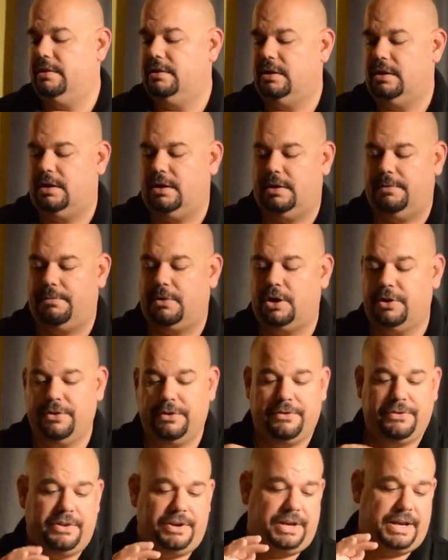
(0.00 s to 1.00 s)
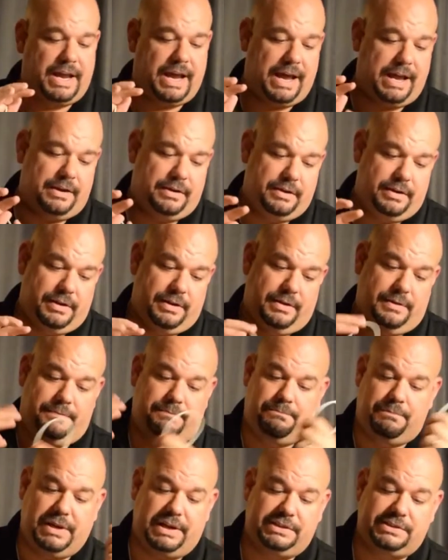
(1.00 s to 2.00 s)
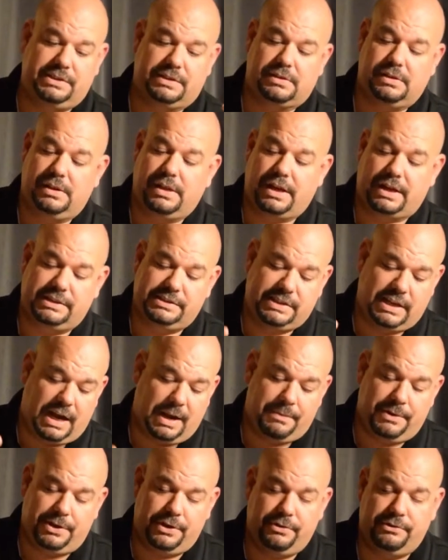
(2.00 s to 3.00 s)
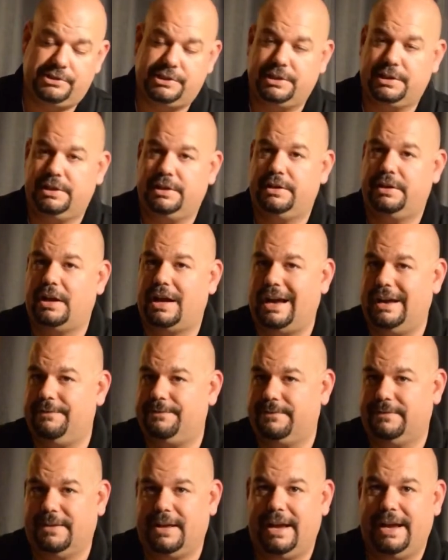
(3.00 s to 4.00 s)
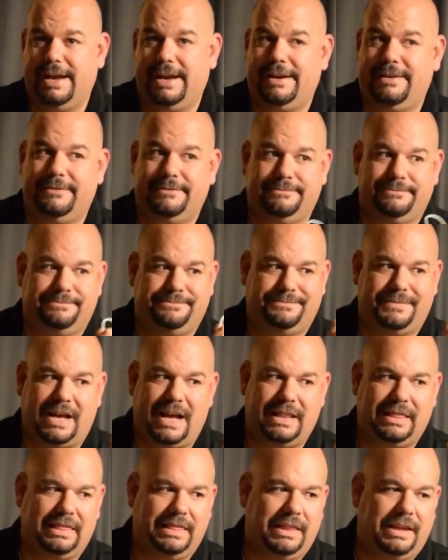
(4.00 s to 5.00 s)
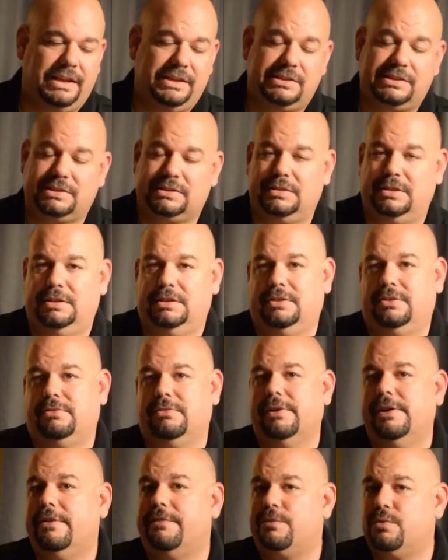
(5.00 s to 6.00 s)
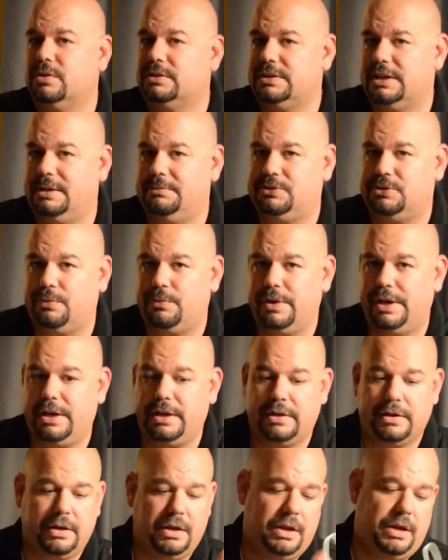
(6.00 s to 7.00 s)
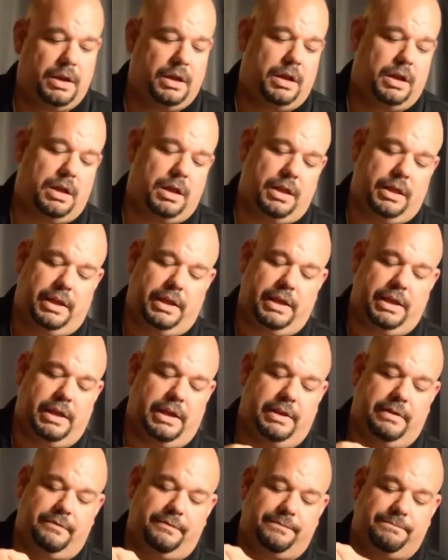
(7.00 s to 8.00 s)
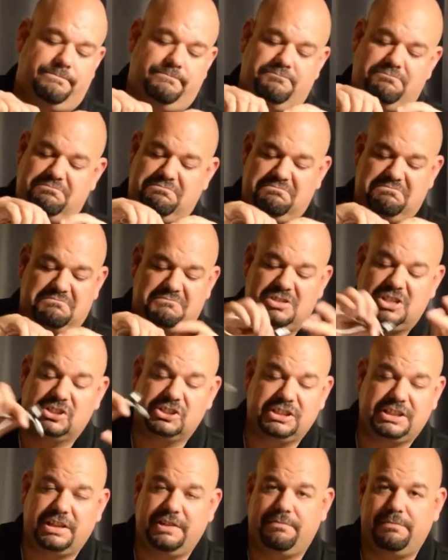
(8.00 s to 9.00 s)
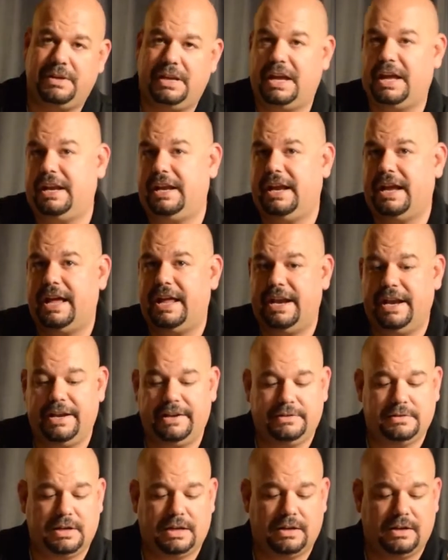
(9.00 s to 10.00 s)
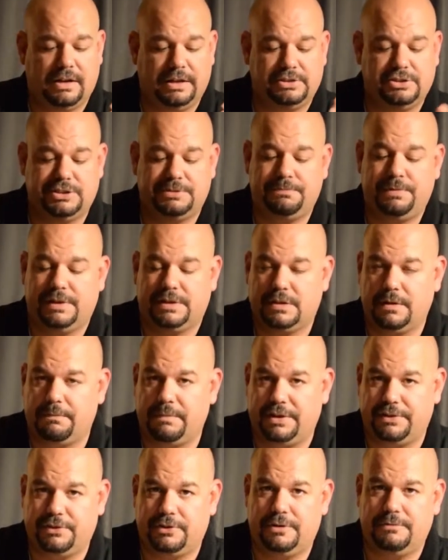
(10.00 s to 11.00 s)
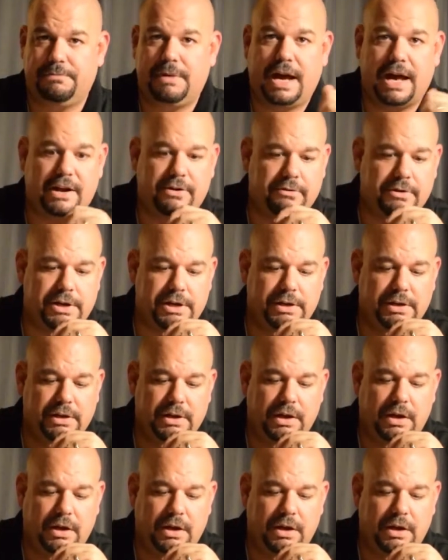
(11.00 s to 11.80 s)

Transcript: Other than that, basically, like I said, I've been using it. I fly at least 3 or 4 times a week. It doesn't give me any headache. I just picked up my third battery.